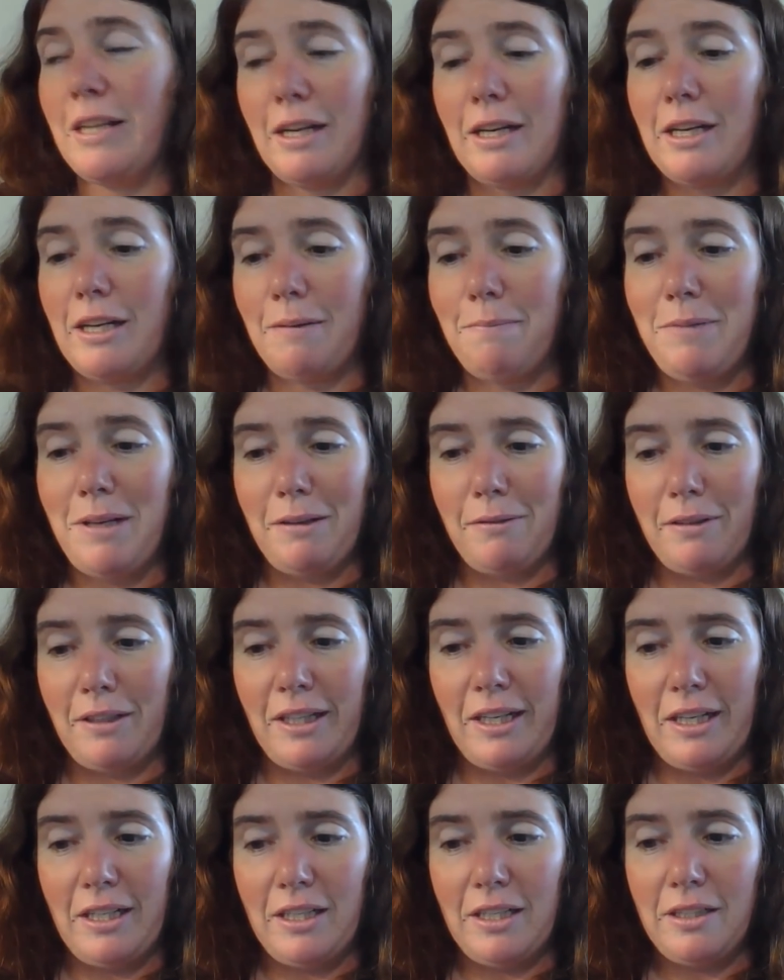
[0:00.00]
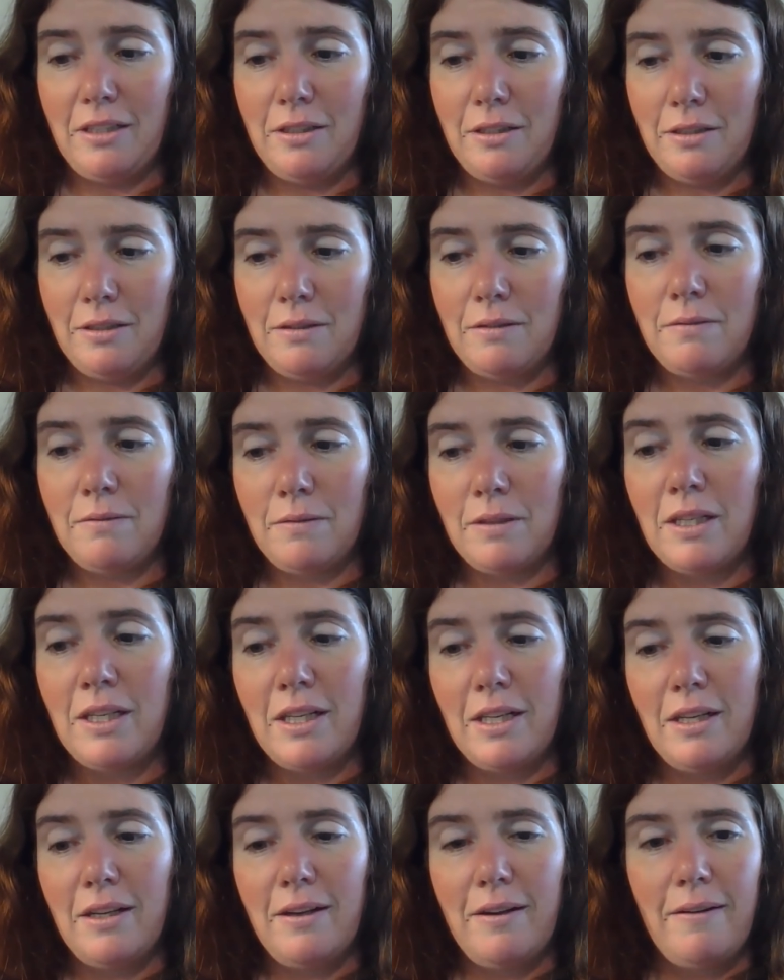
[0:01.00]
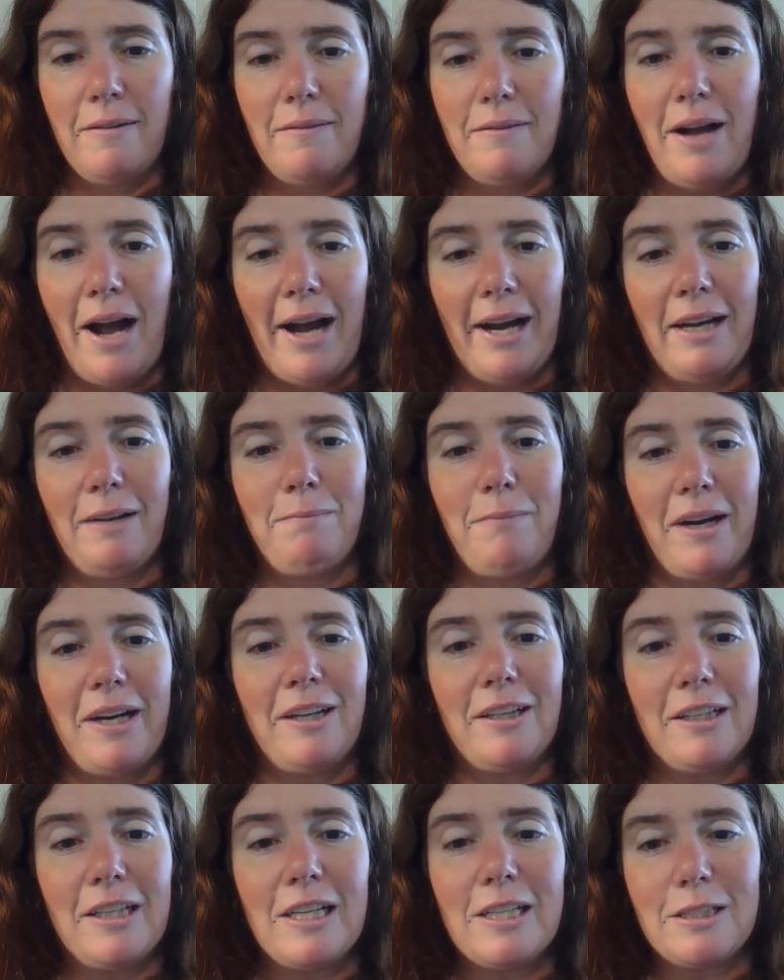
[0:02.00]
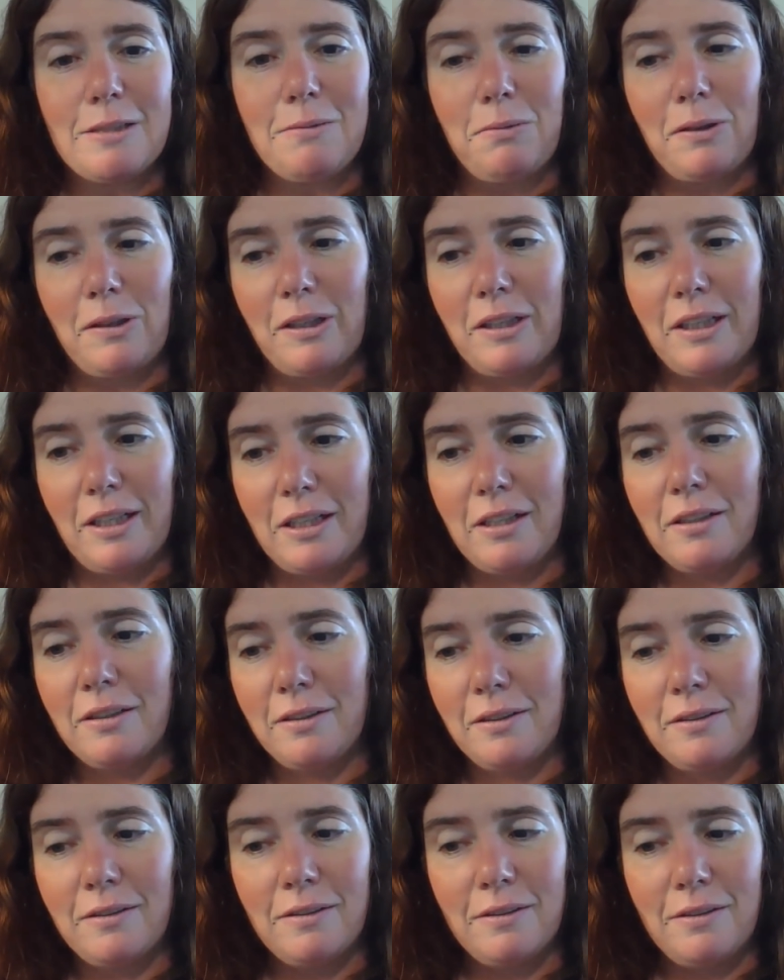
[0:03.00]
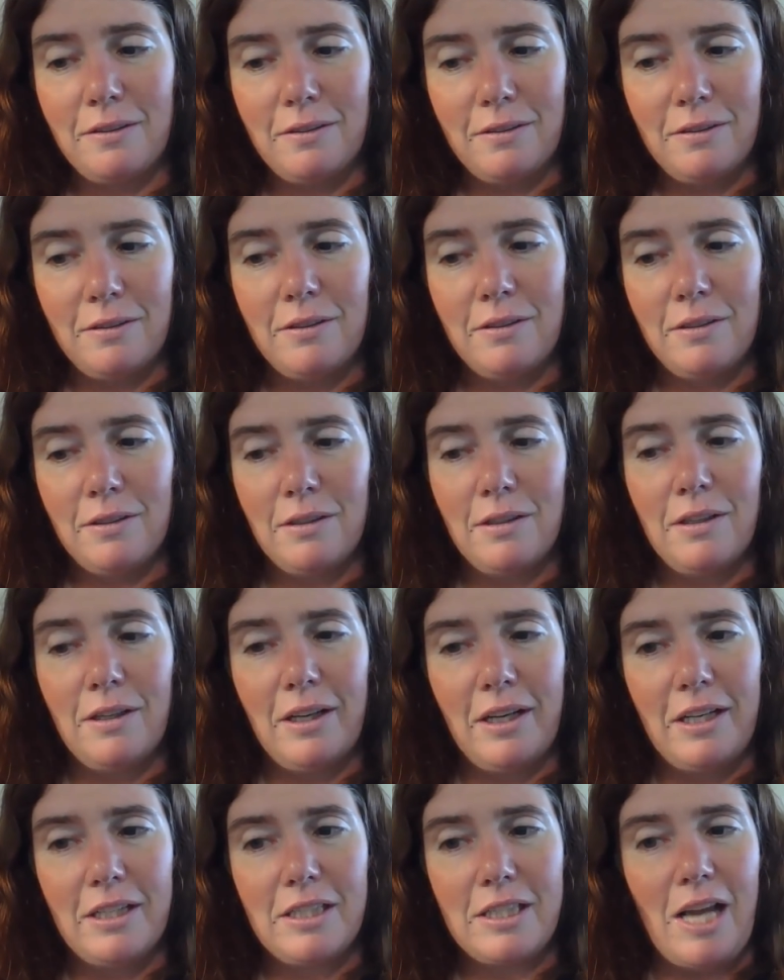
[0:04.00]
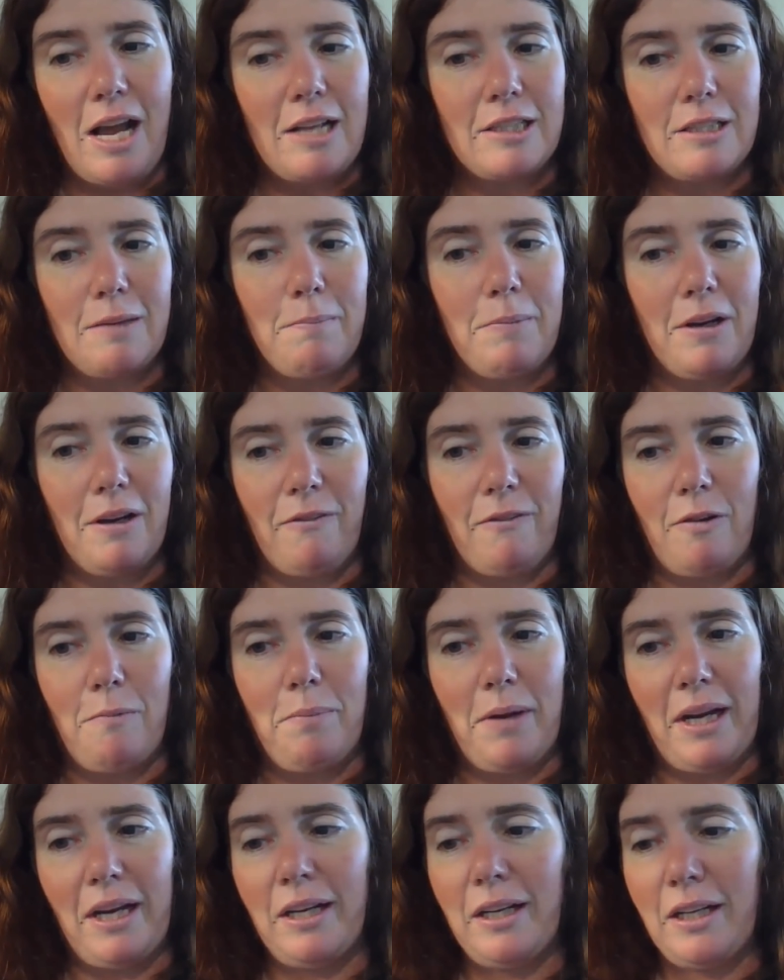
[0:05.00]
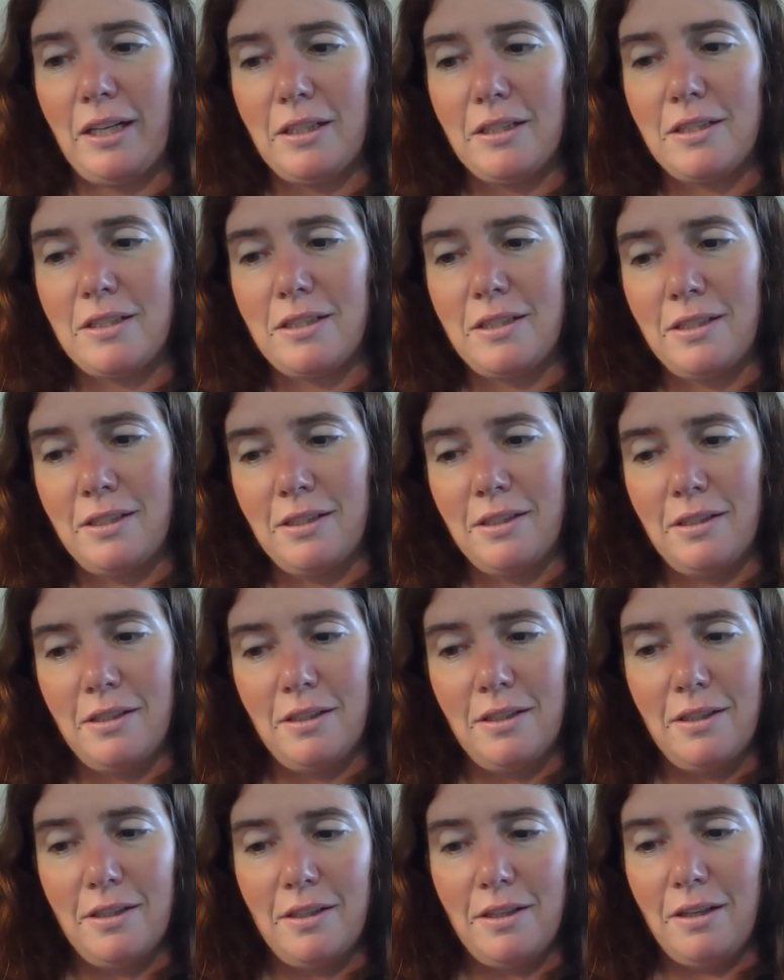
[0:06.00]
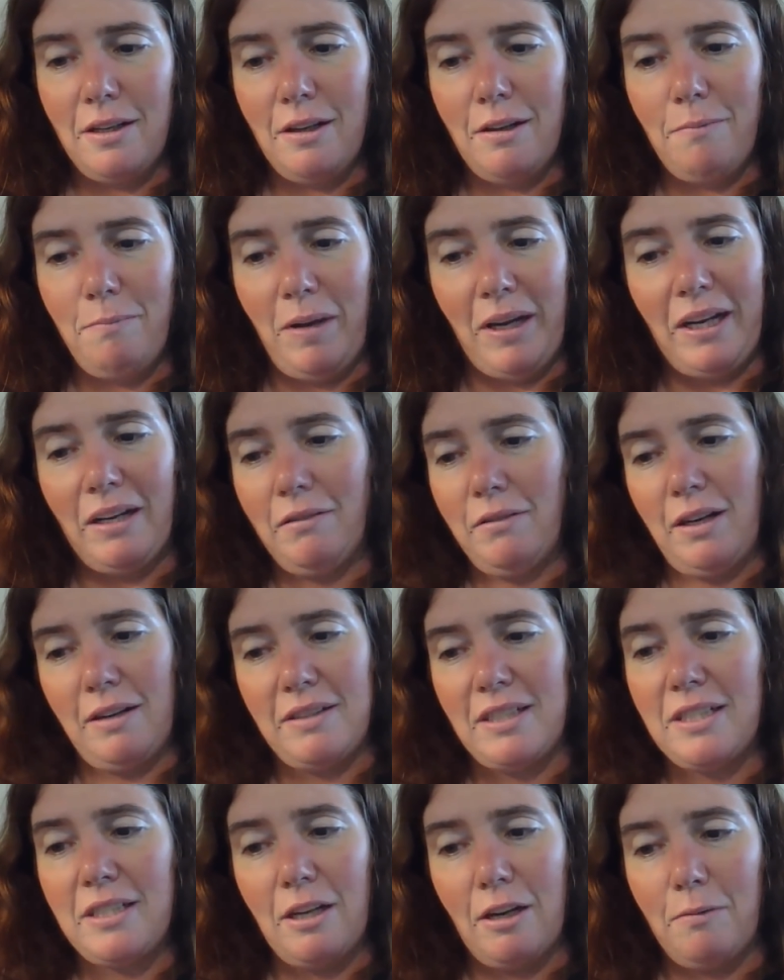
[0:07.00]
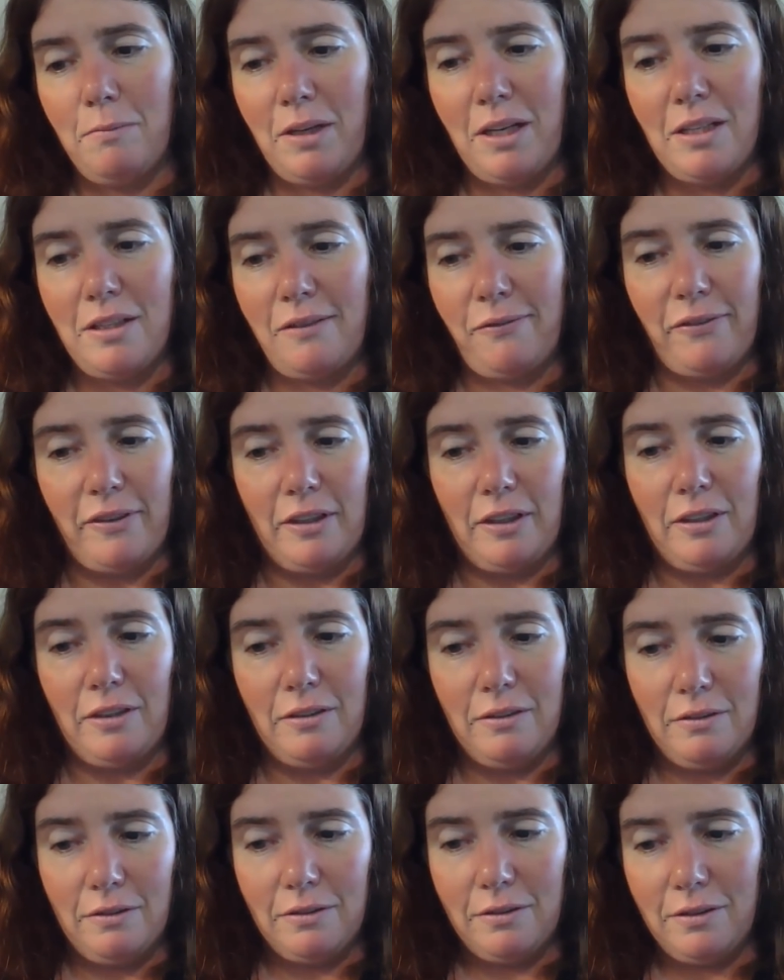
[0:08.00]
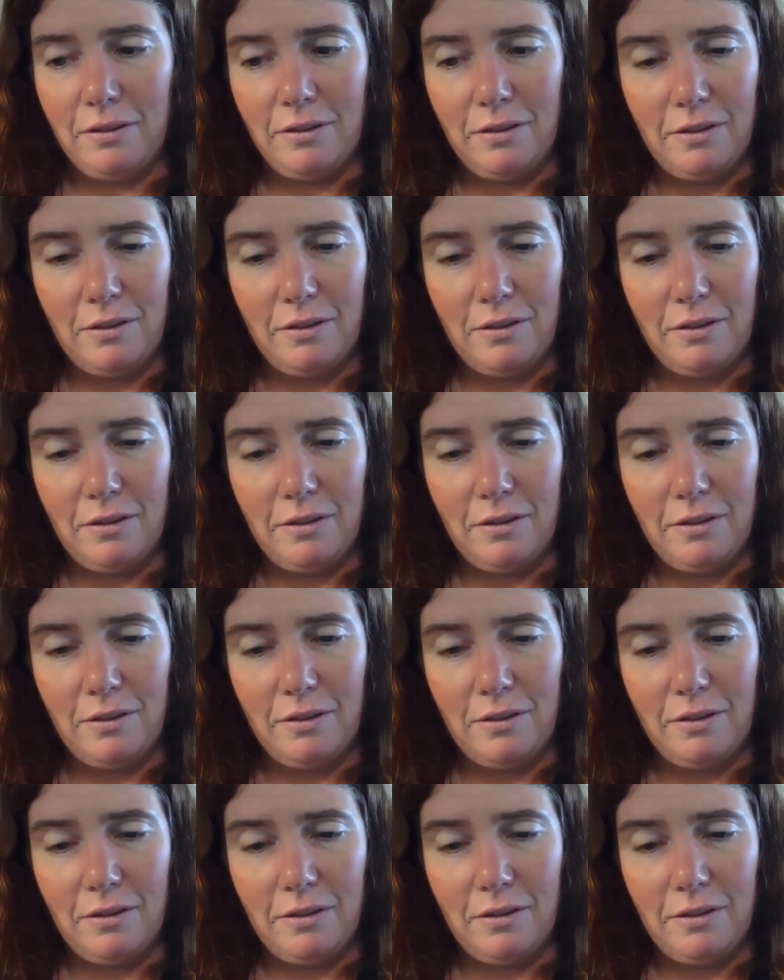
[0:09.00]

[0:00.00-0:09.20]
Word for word: That could be related. I admired his work. He's got some beautiful paintings. But you don't have to tell me, that's fine.